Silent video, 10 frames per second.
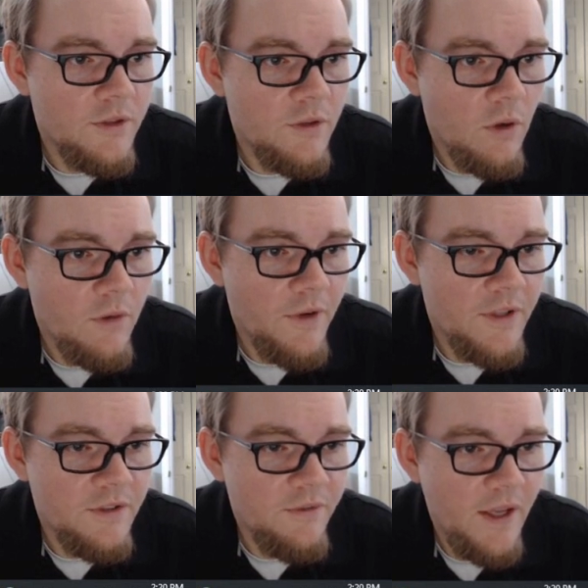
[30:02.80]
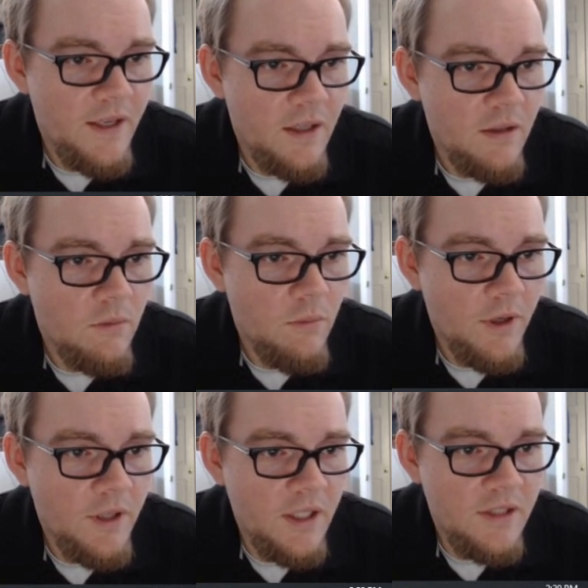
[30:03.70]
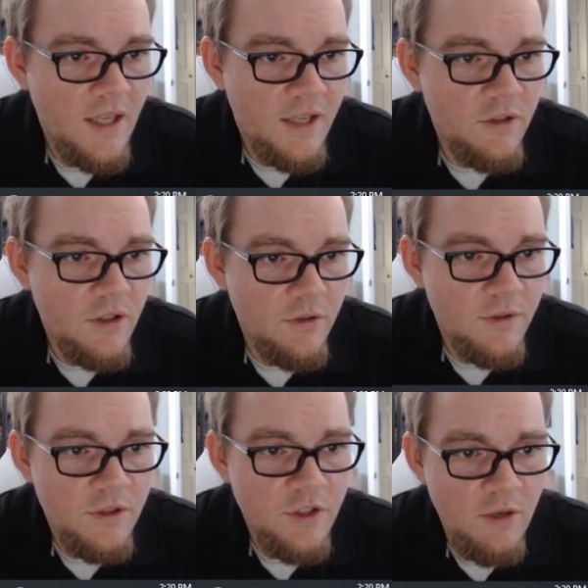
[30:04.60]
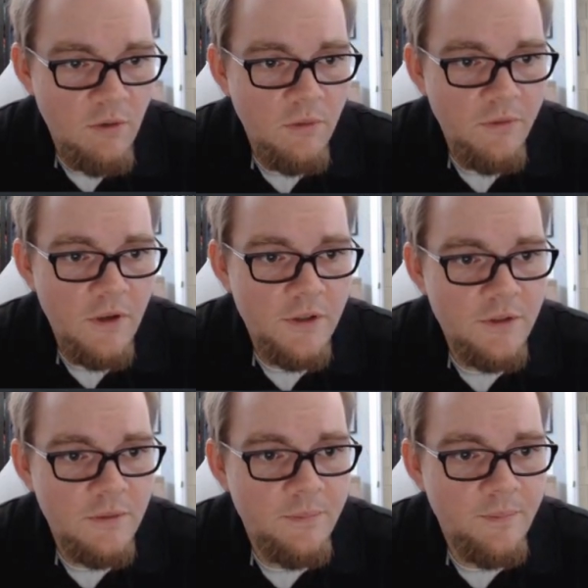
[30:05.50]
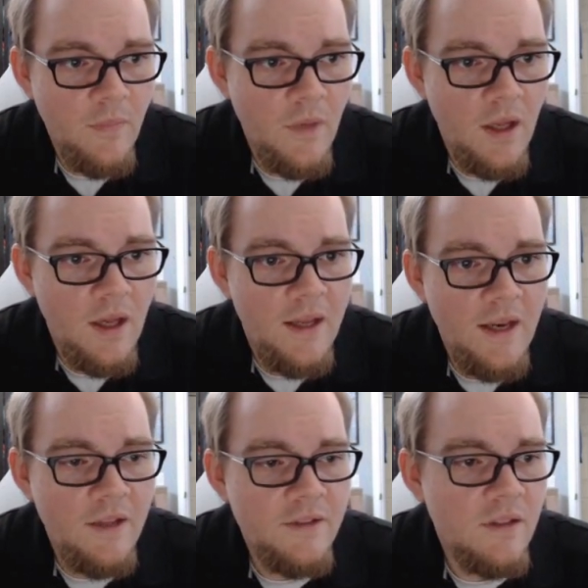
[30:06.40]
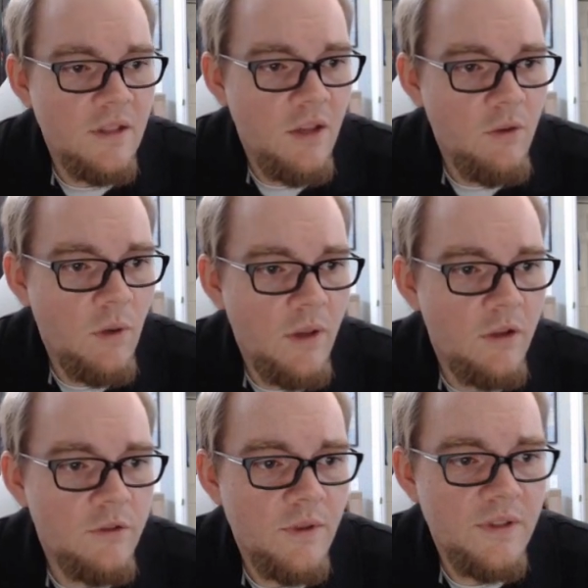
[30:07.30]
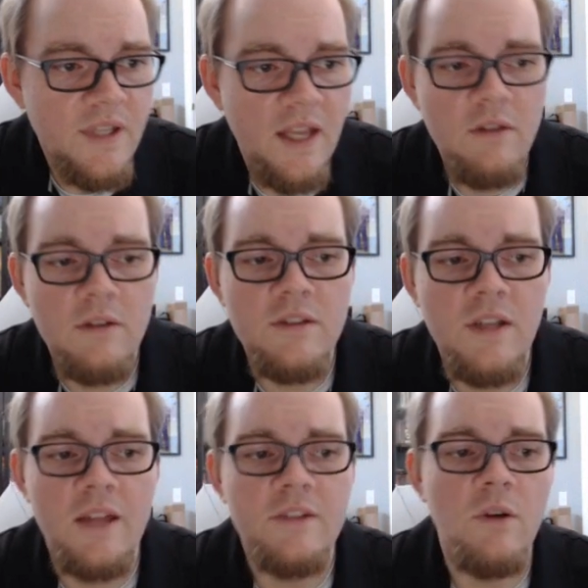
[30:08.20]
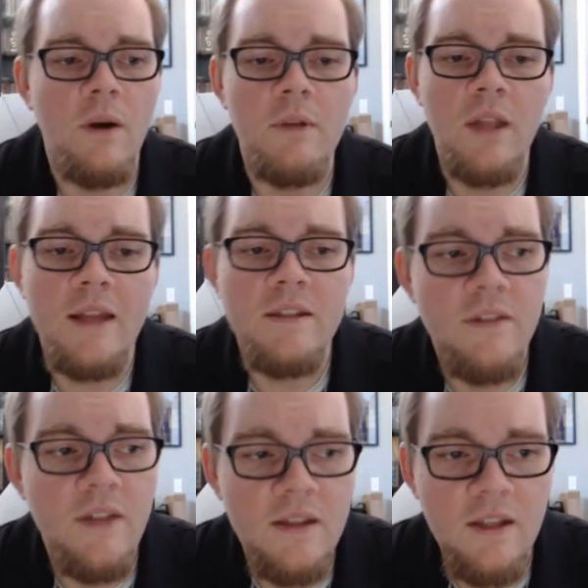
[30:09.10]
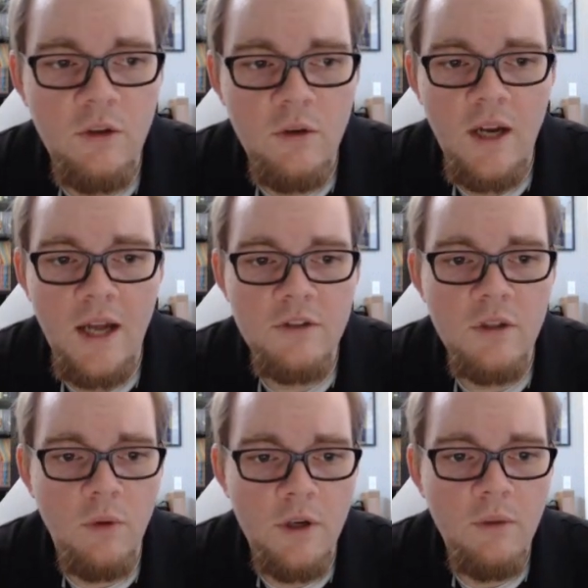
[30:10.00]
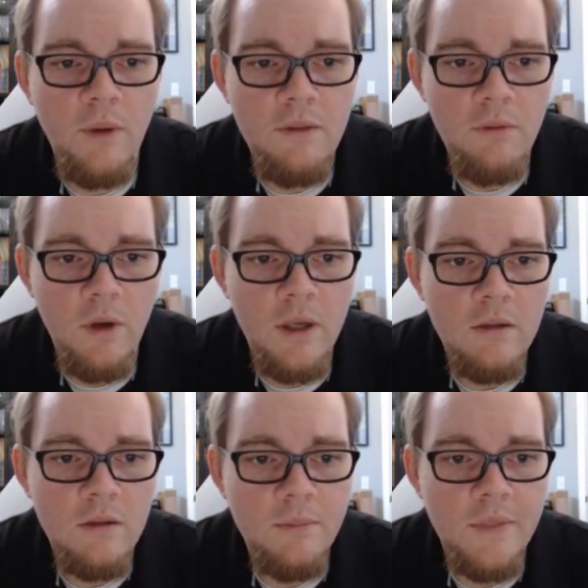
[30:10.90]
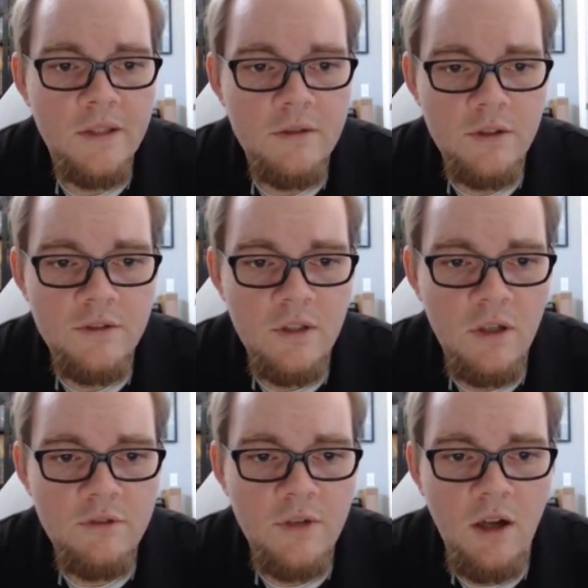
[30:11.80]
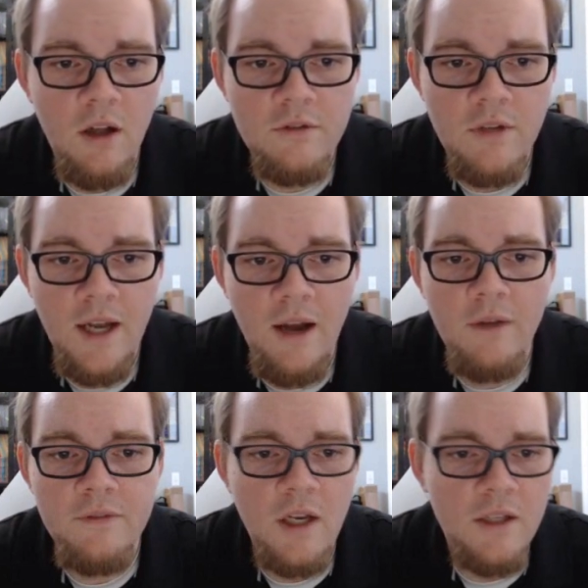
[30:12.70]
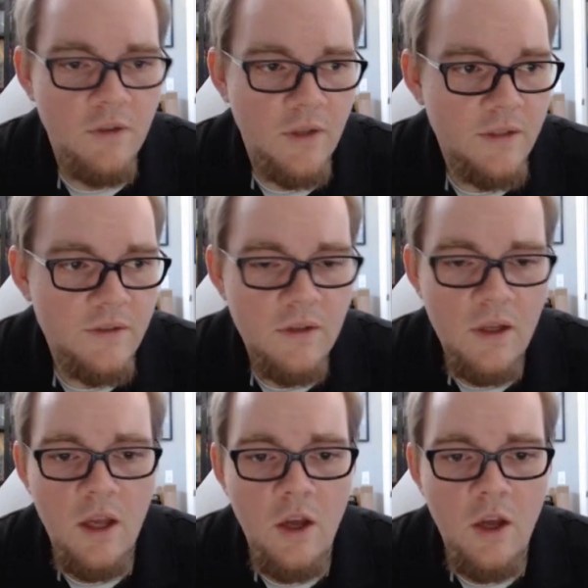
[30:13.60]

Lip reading: words, in order for us to find it, we're going to need to actually use the chain rule first. Now this is another one of those with a scalar inside, so I would like to think that you could actually work your way through it, but just, I'll try to alternate how often I do this.